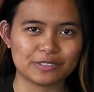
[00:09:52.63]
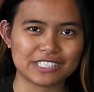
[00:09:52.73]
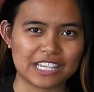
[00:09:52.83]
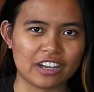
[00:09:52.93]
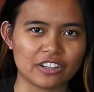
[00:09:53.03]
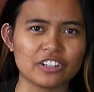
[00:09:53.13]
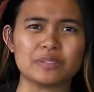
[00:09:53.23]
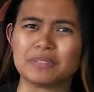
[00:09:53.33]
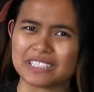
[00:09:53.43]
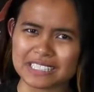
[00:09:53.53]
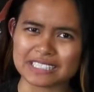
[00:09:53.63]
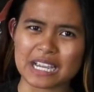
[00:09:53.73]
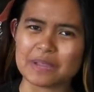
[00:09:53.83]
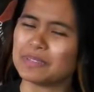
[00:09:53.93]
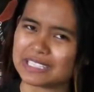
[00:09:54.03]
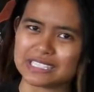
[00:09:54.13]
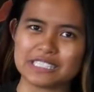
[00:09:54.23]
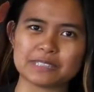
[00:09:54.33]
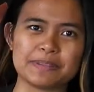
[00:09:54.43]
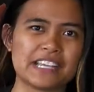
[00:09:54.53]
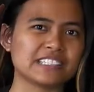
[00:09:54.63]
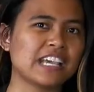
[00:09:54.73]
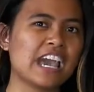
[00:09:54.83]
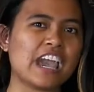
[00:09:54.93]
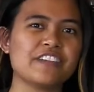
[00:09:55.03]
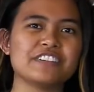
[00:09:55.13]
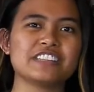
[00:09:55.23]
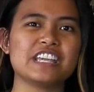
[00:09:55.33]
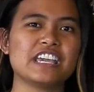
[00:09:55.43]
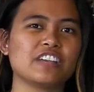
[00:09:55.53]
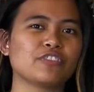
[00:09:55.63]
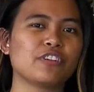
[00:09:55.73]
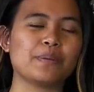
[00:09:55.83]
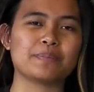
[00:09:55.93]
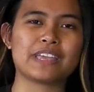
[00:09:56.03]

would see on Earth, but this time it's in space. Everything from